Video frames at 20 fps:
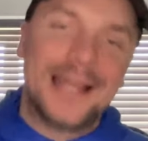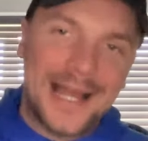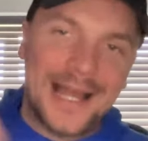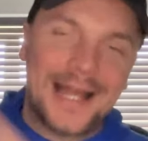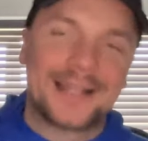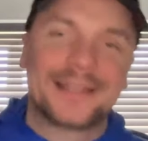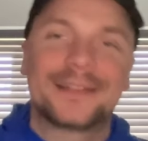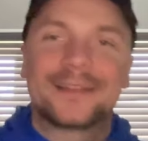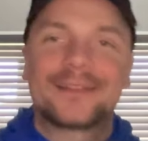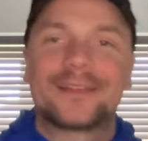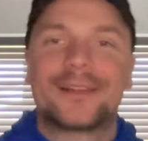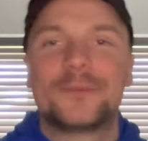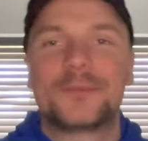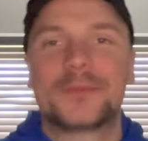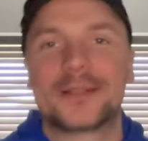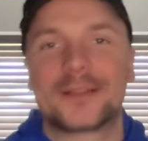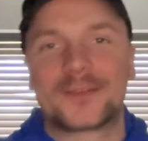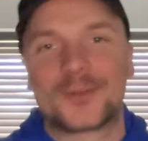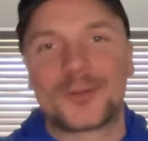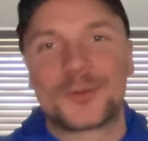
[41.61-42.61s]
Andy sent
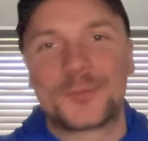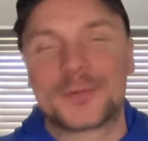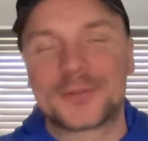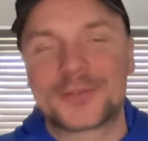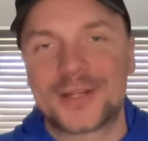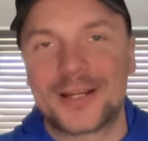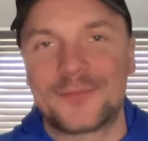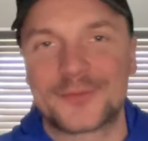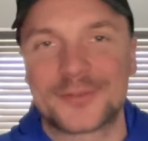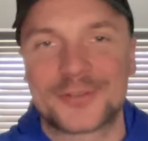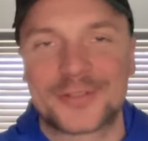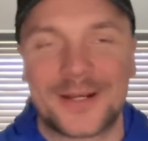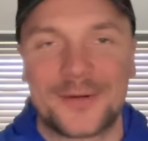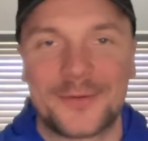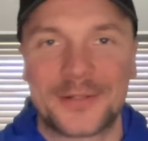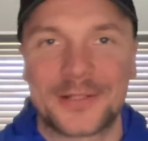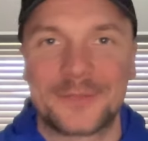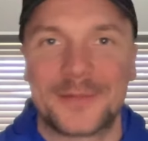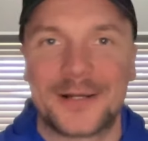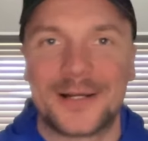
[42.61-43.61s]
me a super chat for
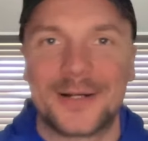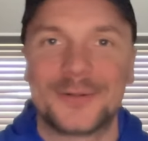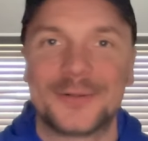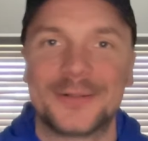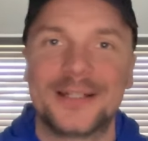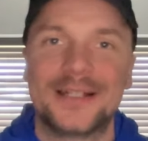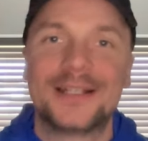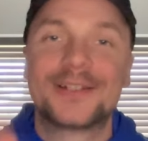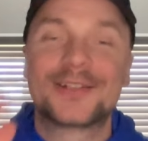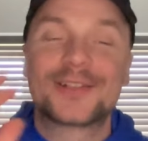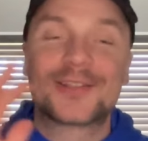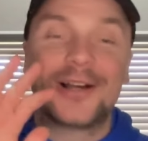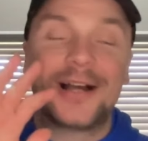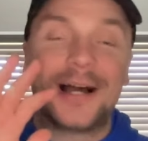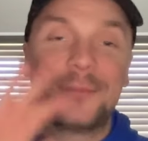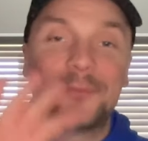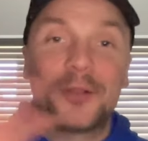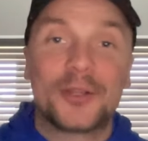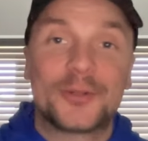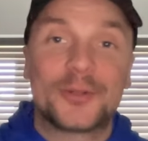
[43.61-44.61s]
shouting him out. So
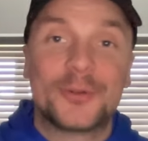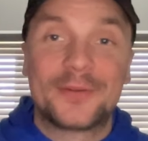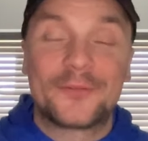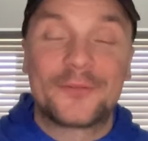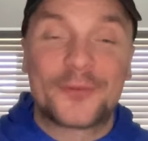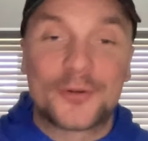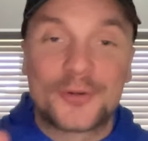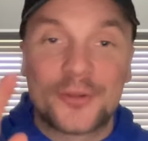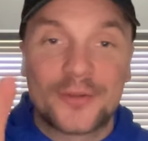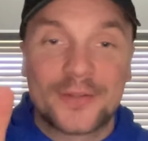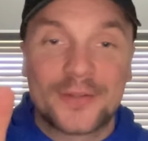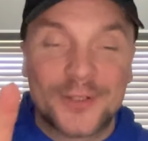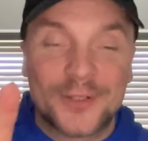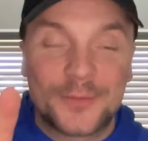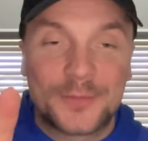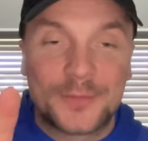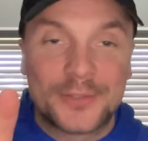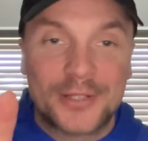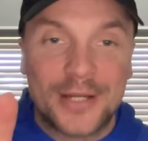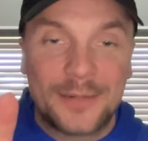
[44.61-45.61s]
I'm not doing it for another
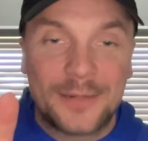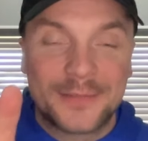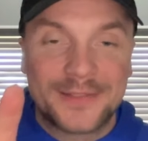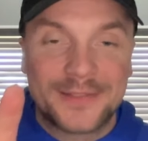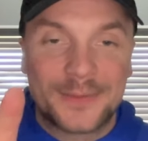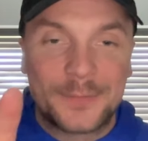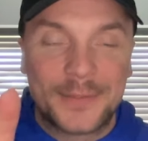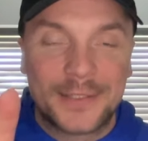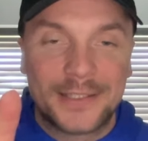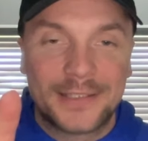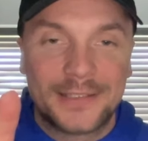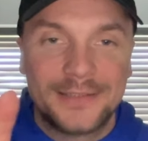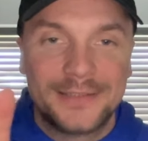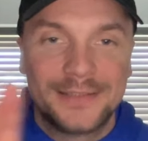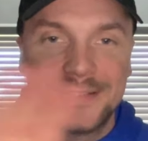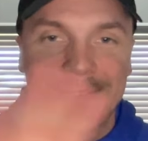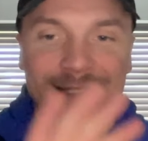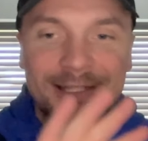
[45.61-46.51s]
super chat, Mr. P.